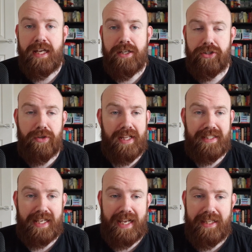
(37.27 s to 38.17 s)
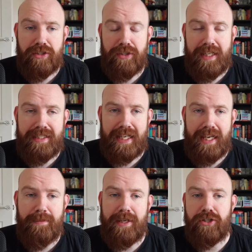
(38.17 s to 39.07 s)
So let's get into this
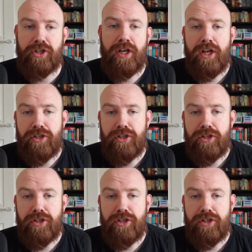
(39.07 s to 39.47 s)
image.